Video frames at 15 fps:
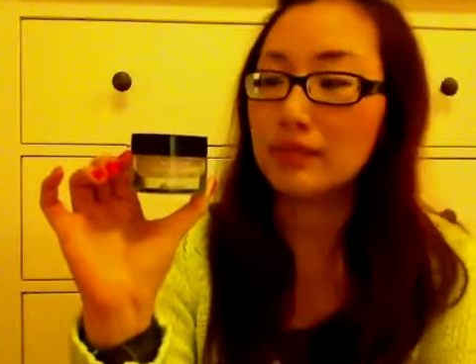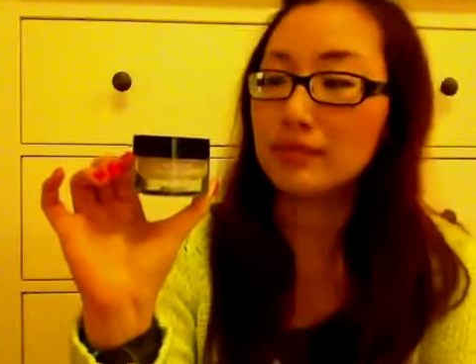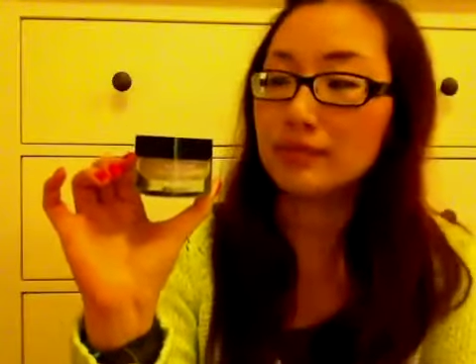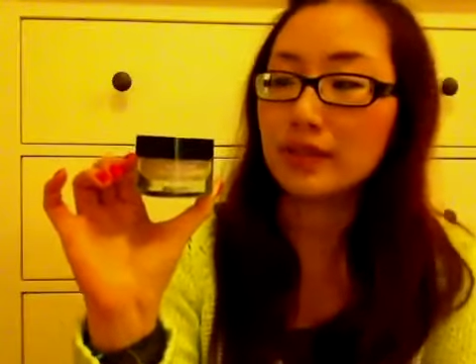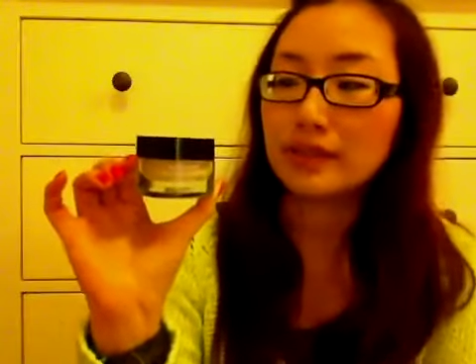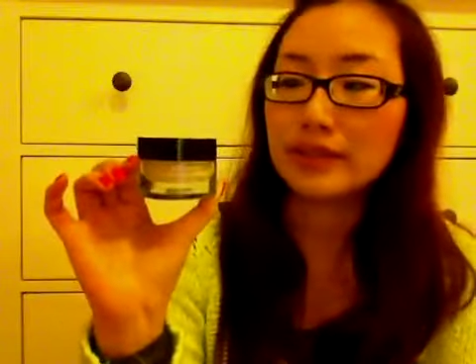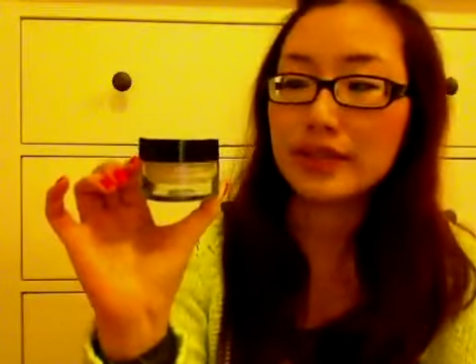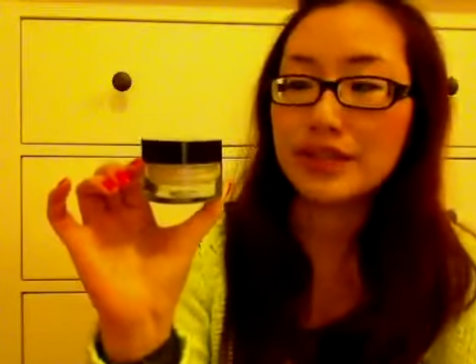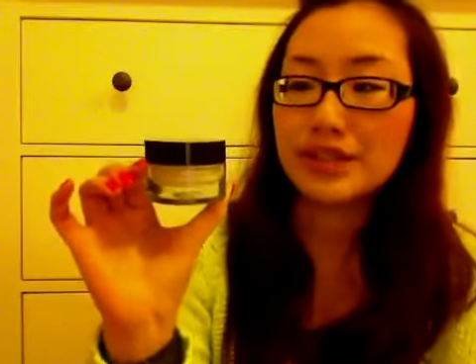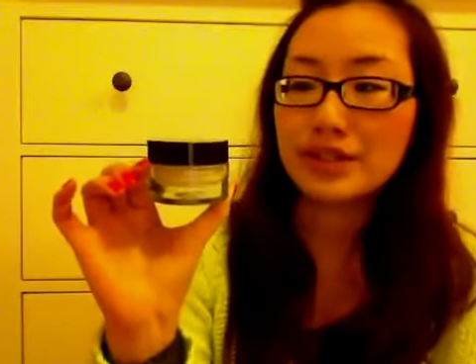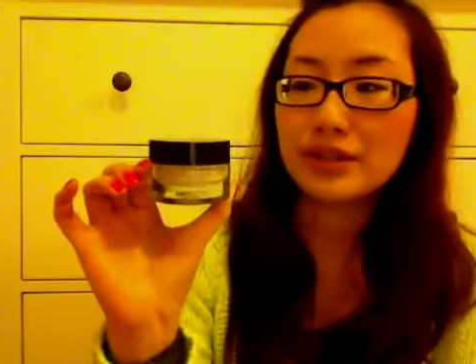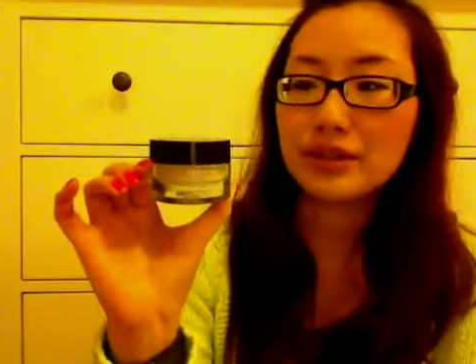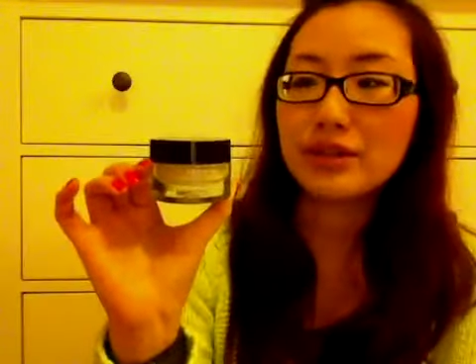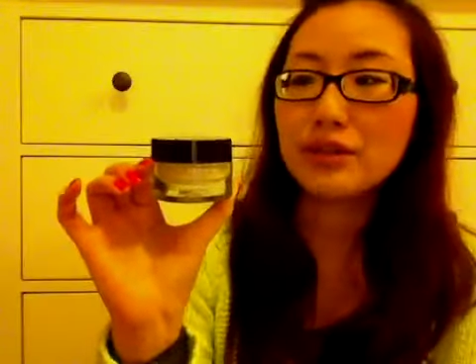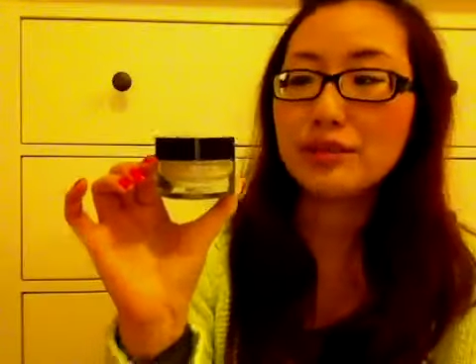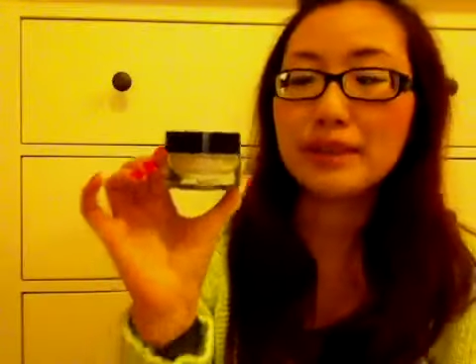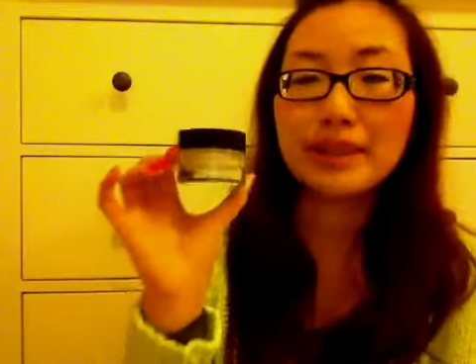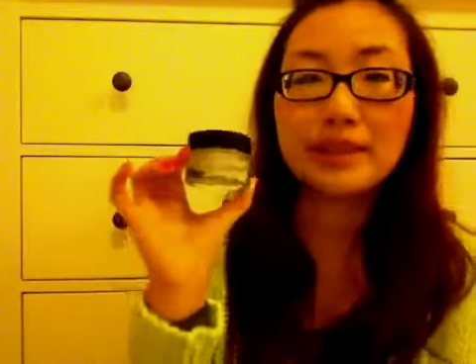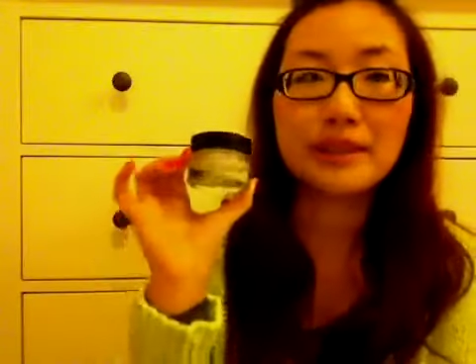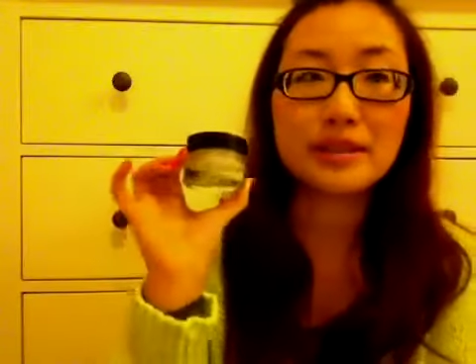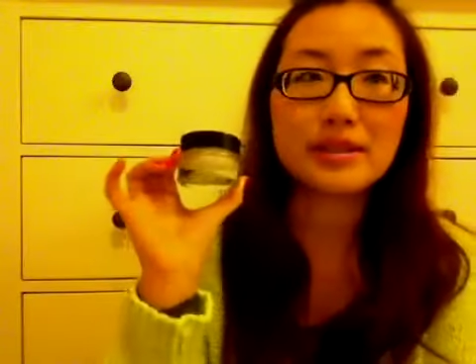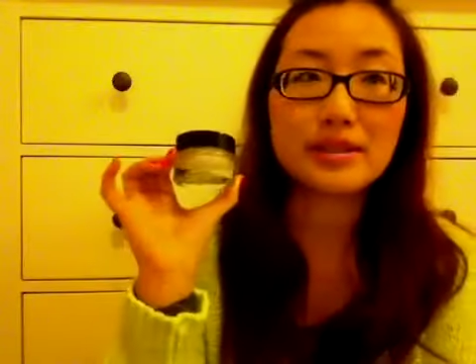foundation a go,
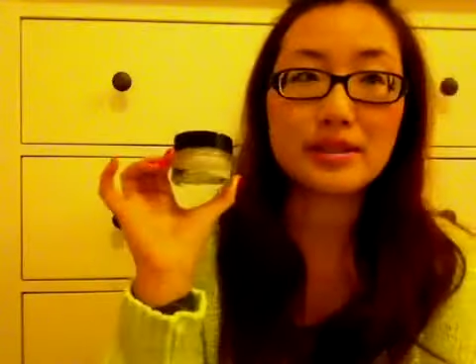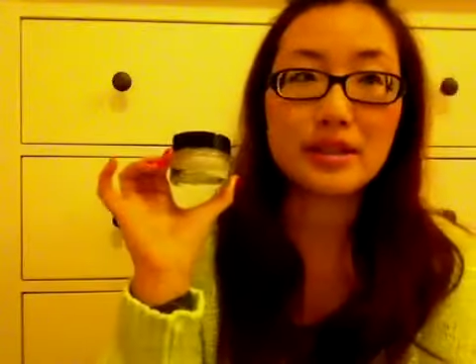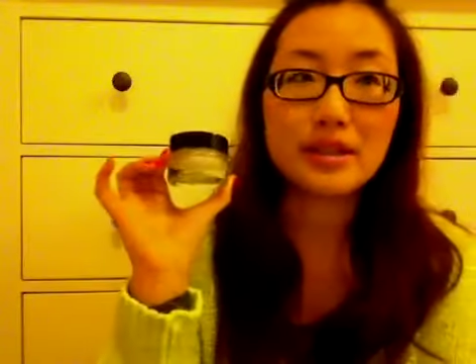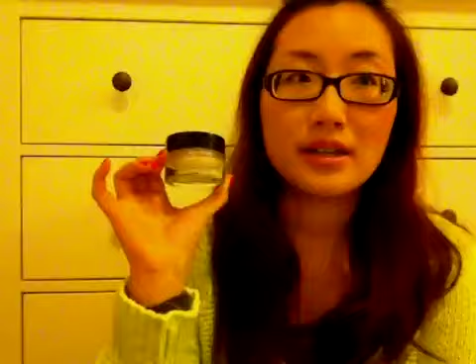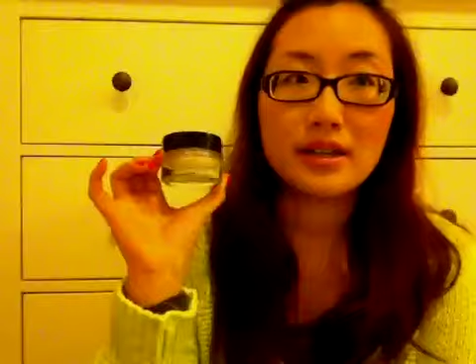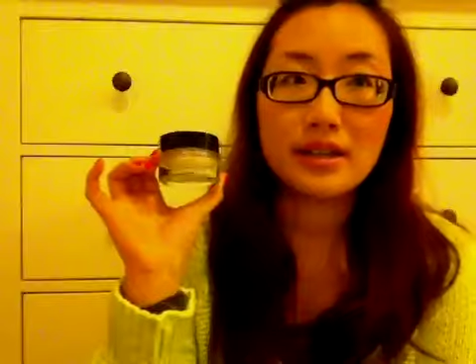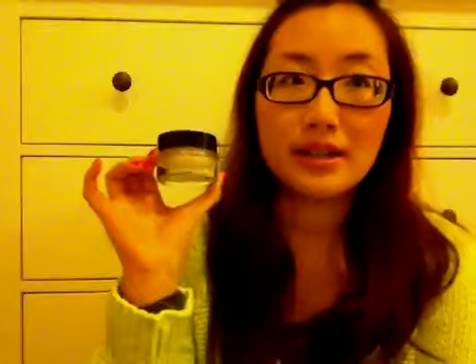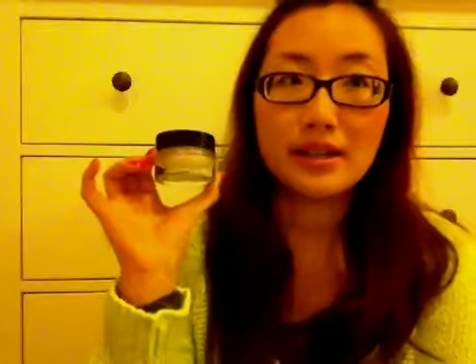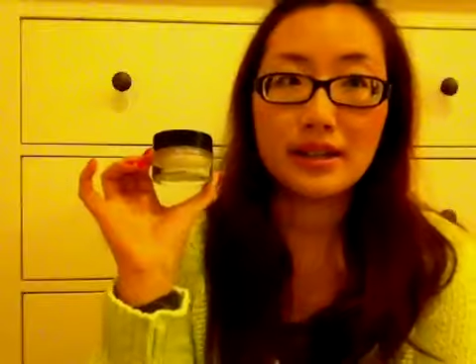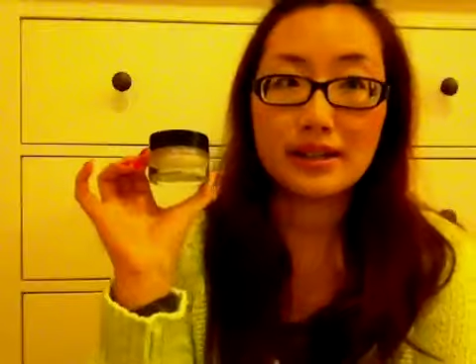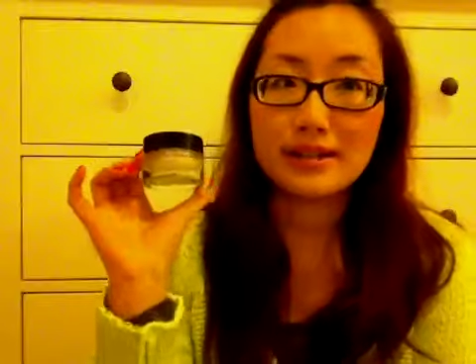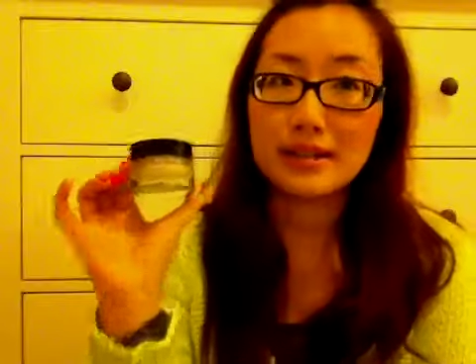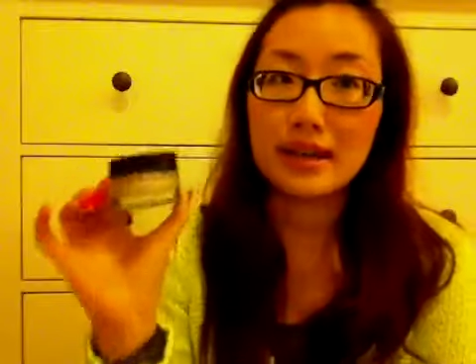because it's